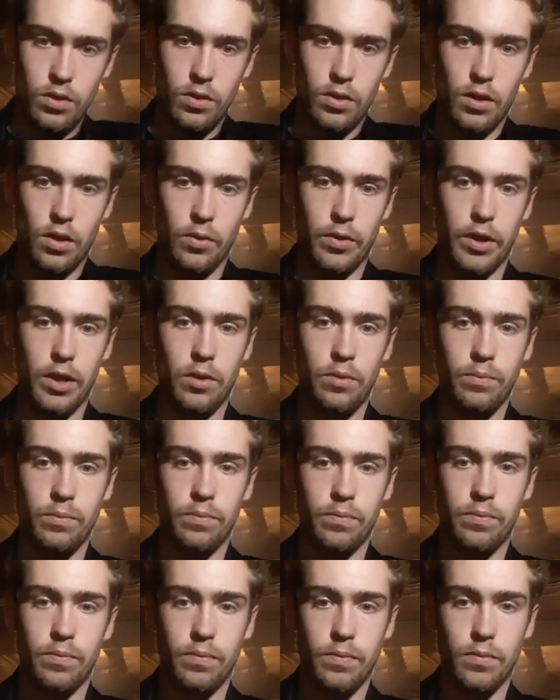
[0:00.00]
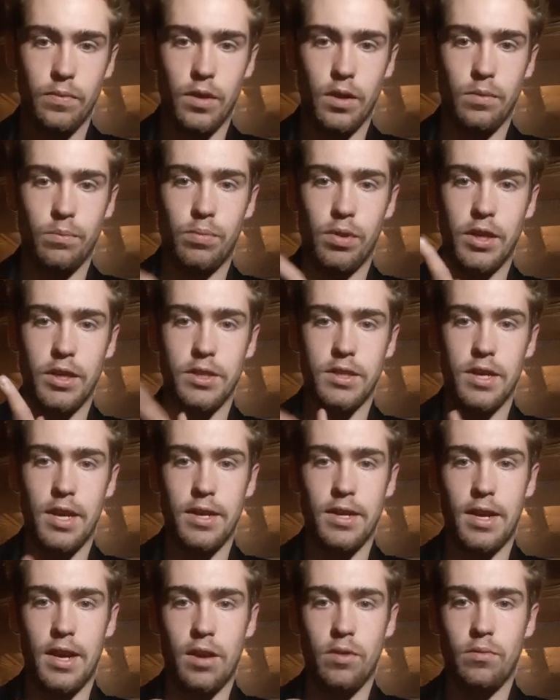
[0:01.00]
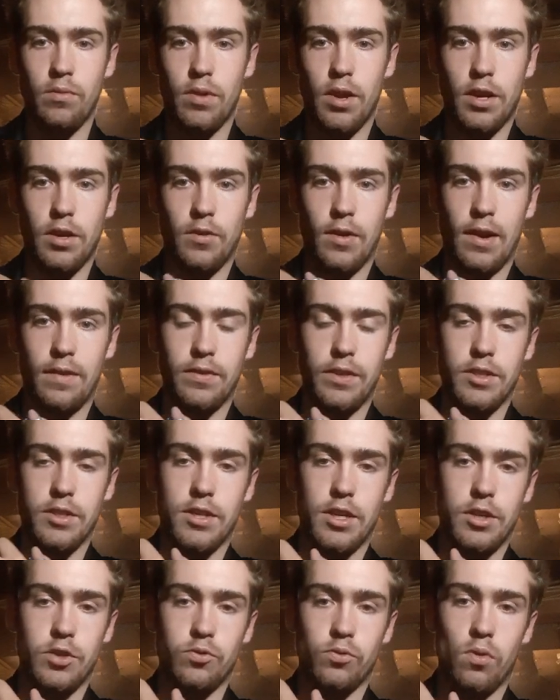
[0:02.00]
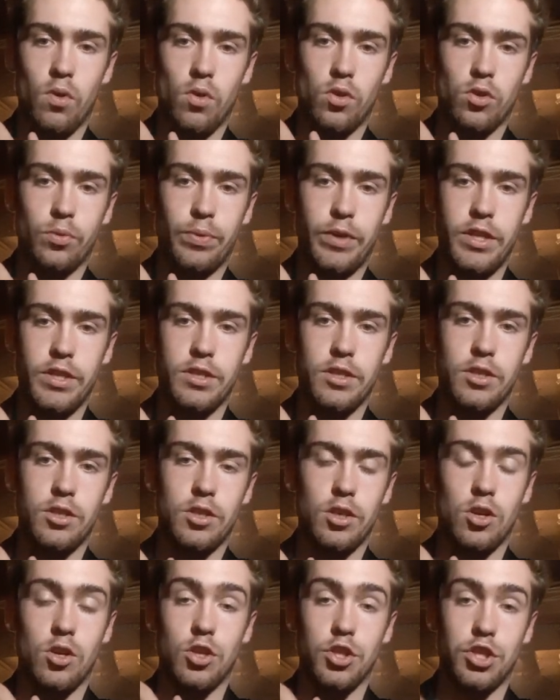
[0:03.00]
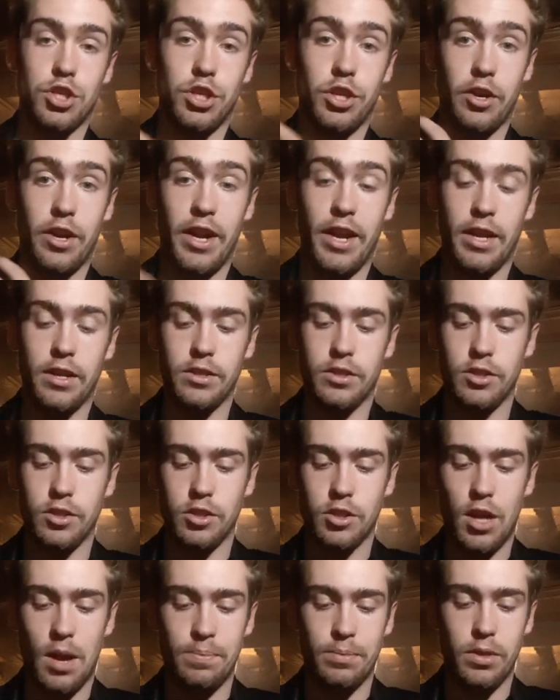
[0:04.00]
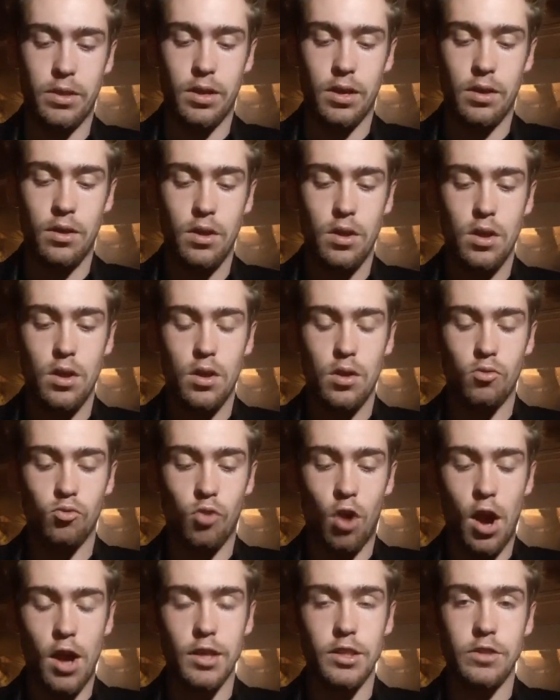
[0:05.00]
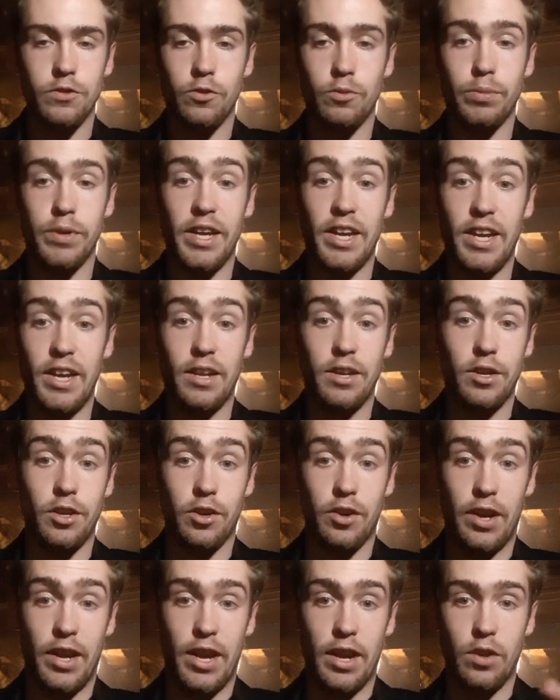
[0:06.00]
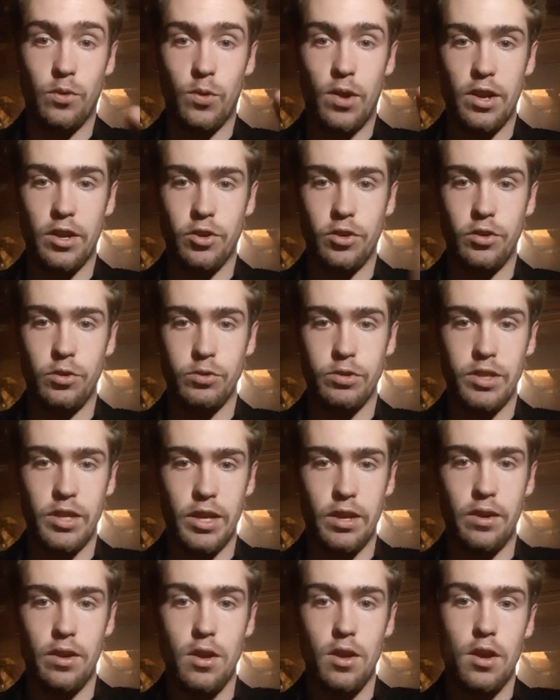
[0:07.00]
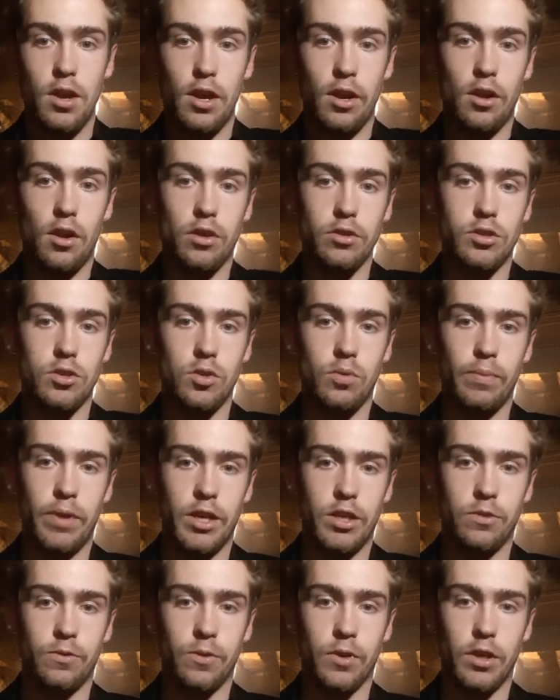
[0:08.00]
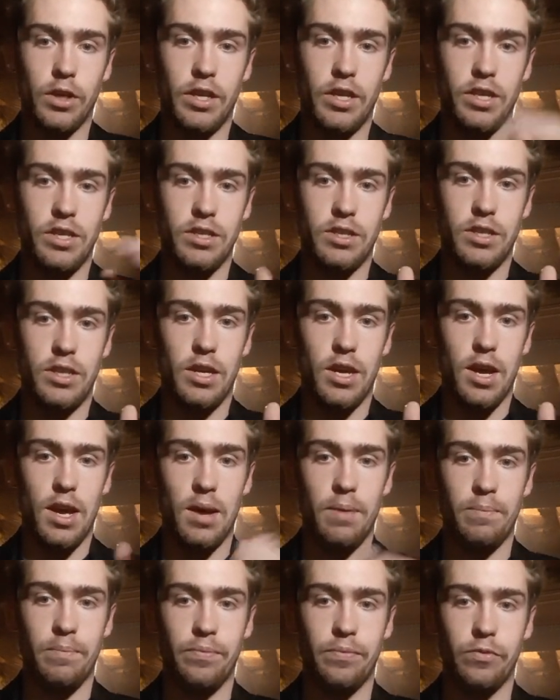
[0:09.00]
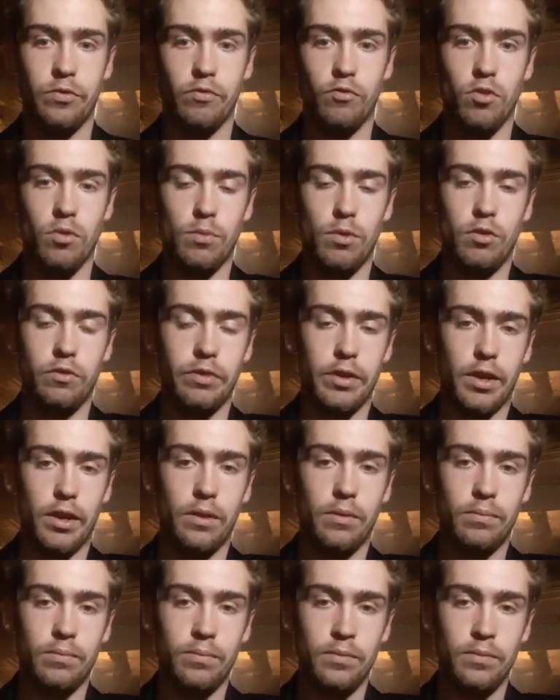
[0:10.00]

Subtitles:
There we go. Then place that down, and you have these nice roller pieces to cushion your hands to stop the rods from digging into your hand while you're using it. It also makes for easy removing.